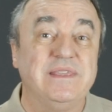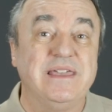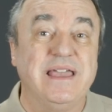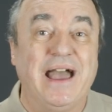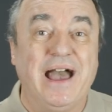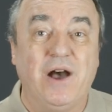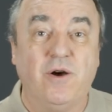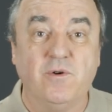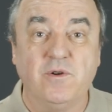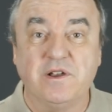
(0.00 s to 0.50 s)
the
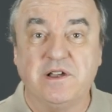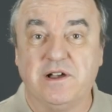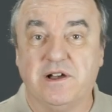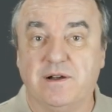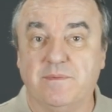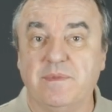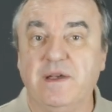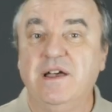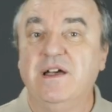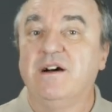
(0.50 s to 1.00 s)

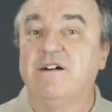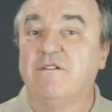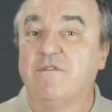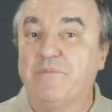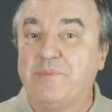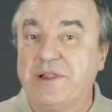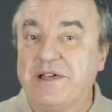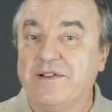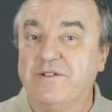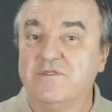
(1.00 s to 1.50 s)
outcome of a
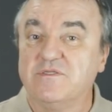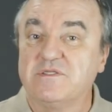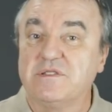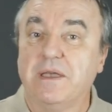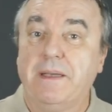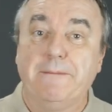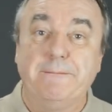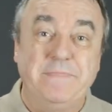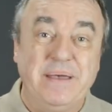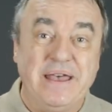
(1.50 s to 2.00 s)
player's
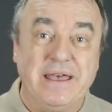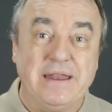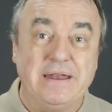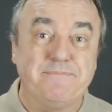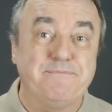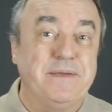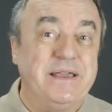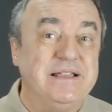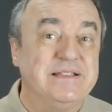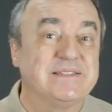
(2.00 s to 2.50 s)

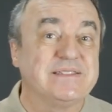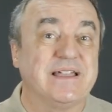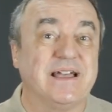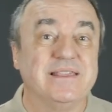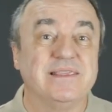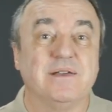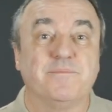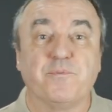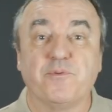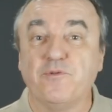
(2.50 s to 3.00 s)
bet based
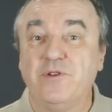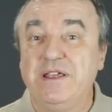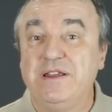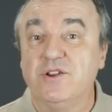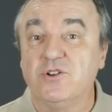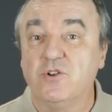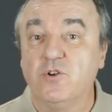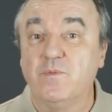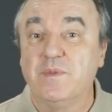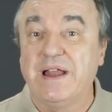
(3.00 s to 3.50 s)
on the
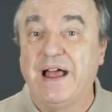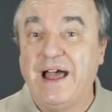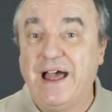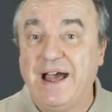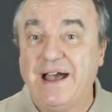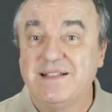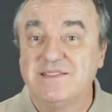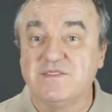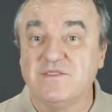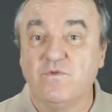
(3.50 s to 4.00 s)
predetermined
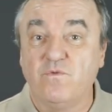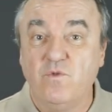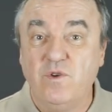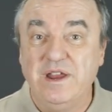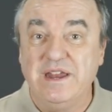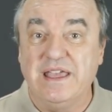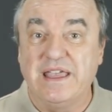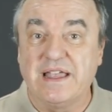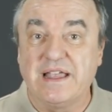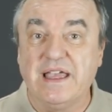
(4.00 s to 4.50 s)
odds of
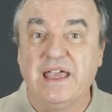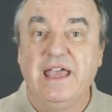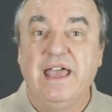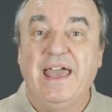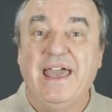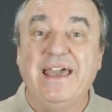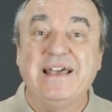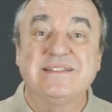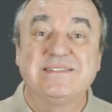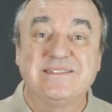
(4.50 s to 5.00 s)
winning
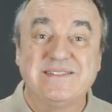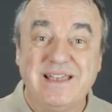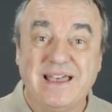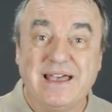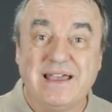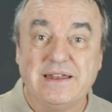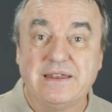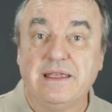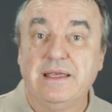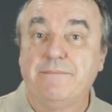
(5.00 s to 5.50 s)
as
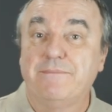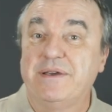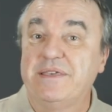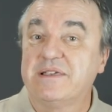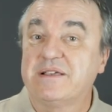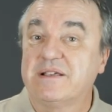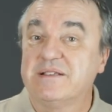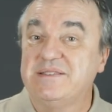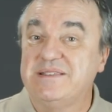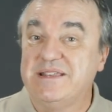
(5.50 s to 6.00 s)
set by
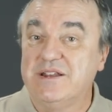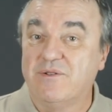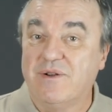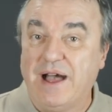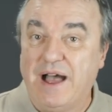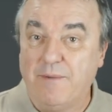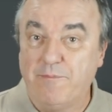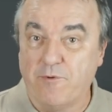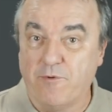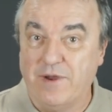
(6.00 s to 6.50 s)
the casino
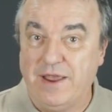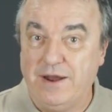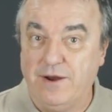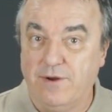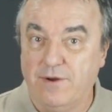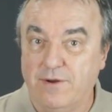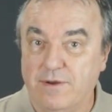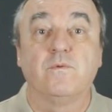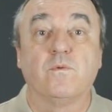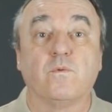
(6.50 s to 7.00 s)

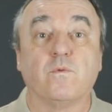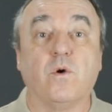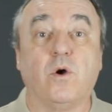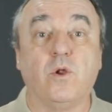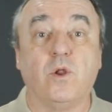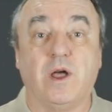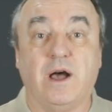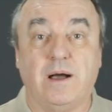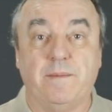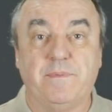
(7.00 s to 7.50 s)
operator.
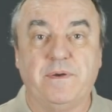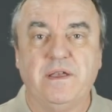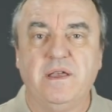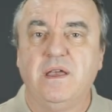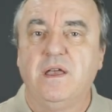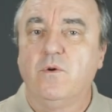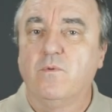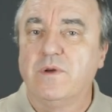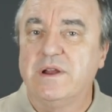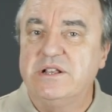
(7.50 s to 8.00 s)
Roll-up.
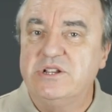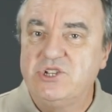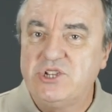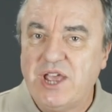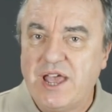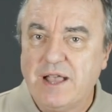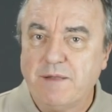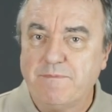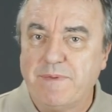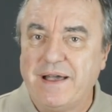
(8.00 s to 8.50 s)
When a
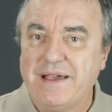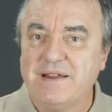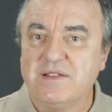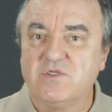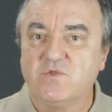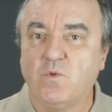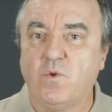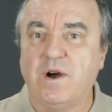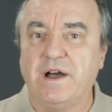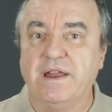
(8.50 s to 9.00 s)
jackpot
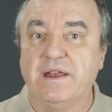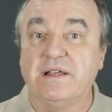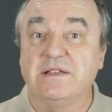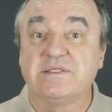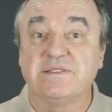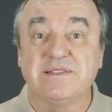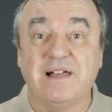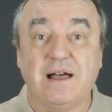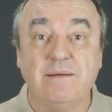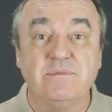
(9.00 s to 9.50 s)
is won, a
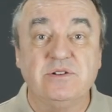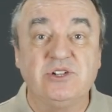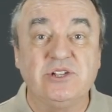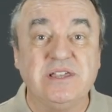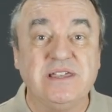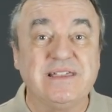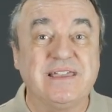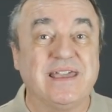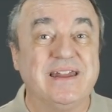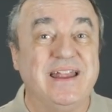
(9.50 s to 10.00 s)
slot
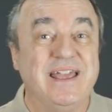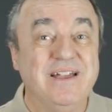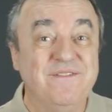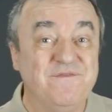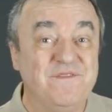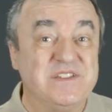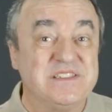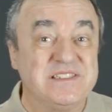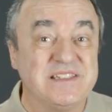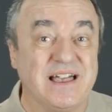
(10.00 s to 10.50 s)
machine can
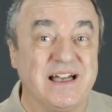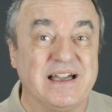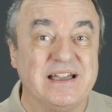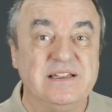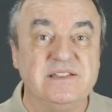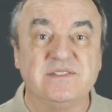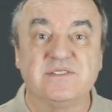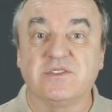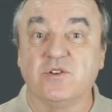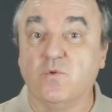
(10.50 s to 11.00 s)

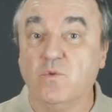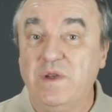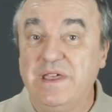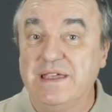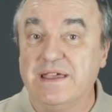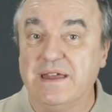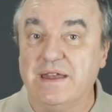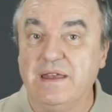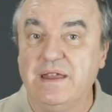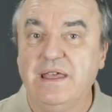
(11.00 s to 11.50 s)
emphasize the
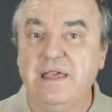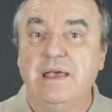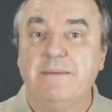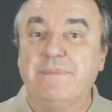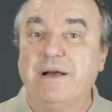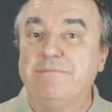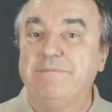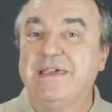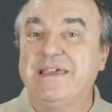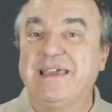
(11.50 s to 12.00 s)
win
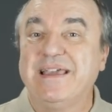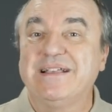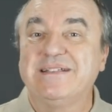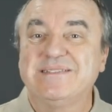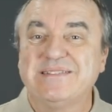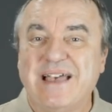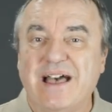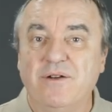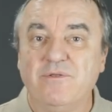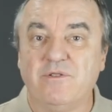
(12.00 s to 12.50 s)
by making
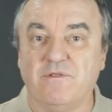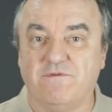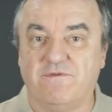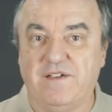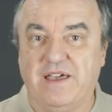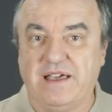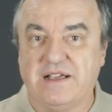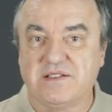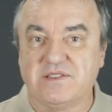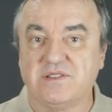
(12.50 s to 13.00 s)
sound
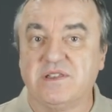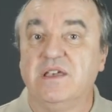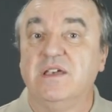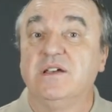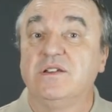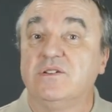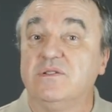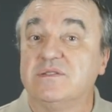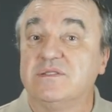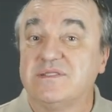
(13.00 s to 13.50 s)
effects
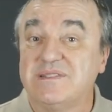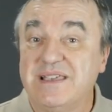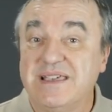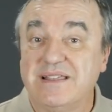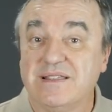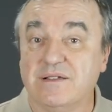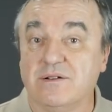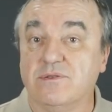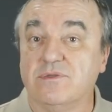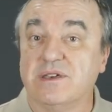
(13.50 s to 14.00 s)
to
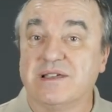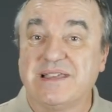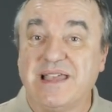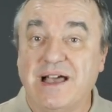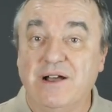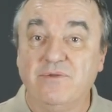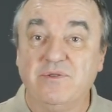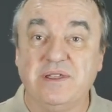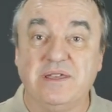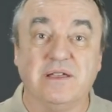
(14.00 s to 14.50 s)
signal the
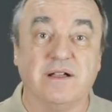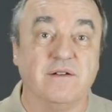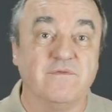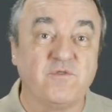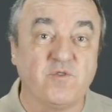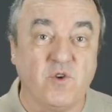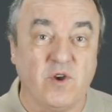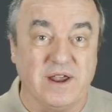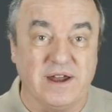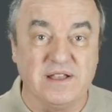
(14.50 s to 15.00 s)
counting
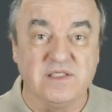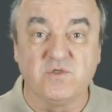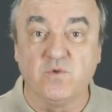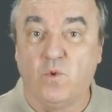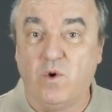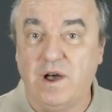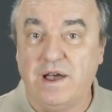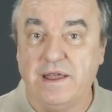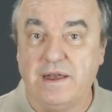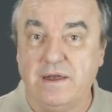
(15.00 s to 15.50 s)
of credits
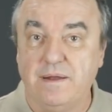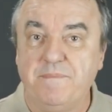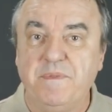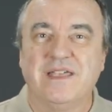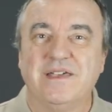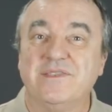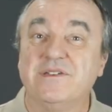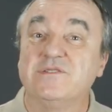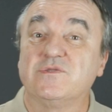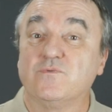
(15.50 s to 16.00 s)
won.
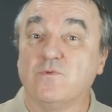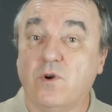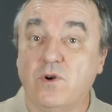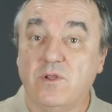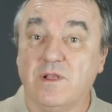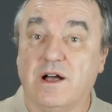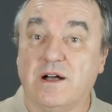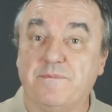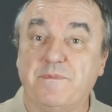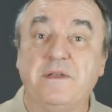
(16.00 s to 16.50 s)
This
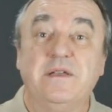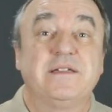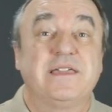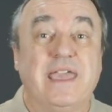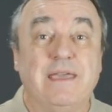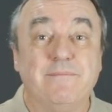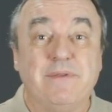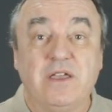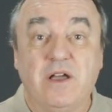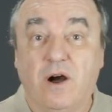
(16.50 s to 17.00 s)
roll-up
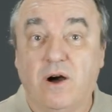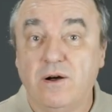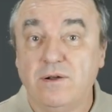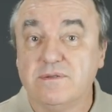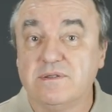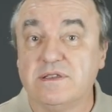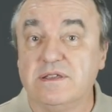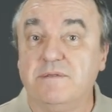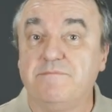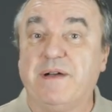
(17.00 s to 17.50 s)
can be
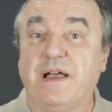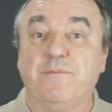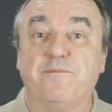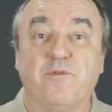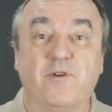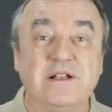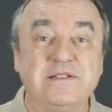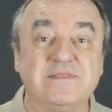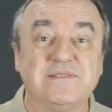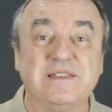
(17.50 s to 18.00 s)
halted by
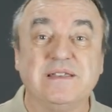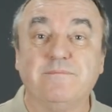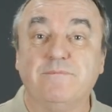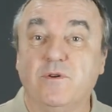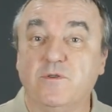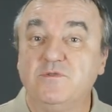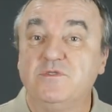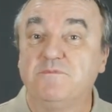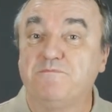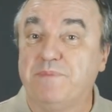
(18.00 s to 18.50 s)
pressing
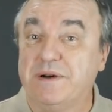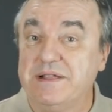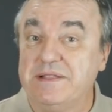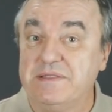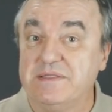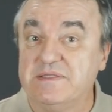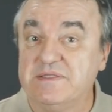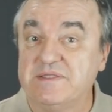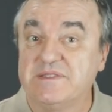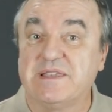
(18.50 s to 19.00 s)
most
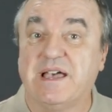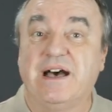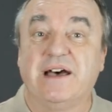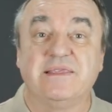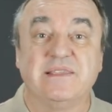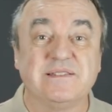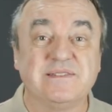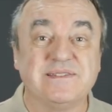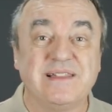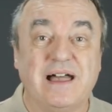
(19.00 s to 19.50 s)
buttons
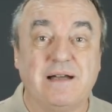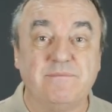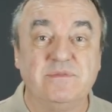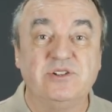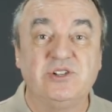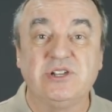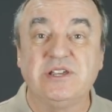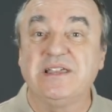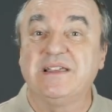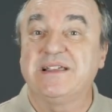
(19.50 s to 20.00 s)
on the slot
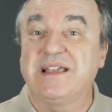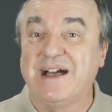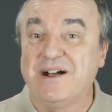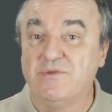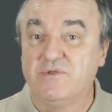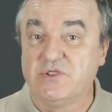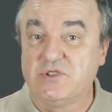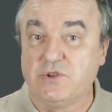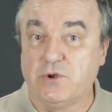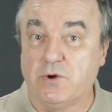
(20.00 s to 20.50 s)
machine
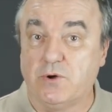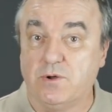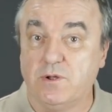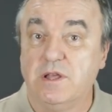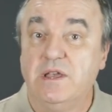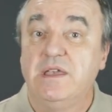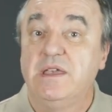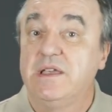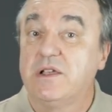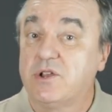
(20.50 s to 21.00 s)
console,
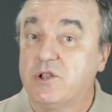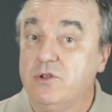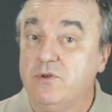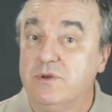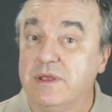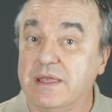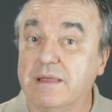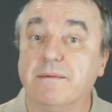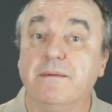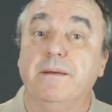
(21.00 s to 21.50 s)

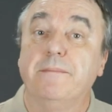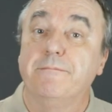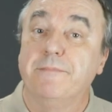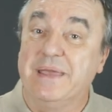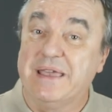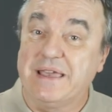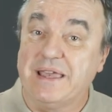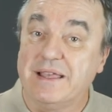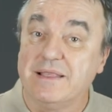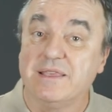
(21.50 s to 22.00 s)
including
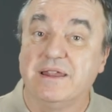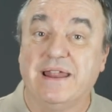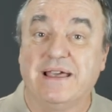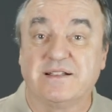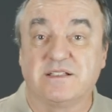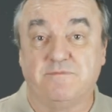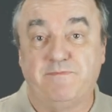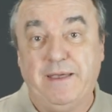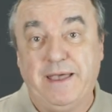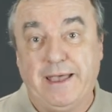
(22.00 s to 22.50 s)
making the
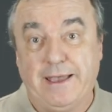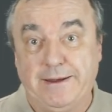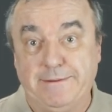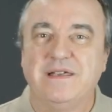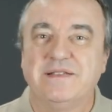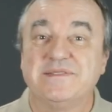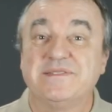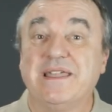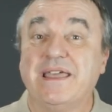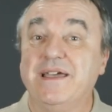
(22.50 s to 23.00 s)
next bet.
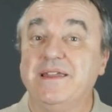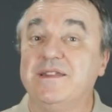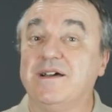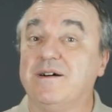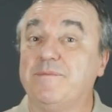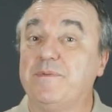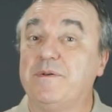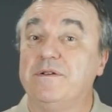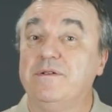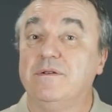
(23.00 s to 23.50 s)
Stand
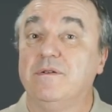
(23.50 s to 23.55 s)
up,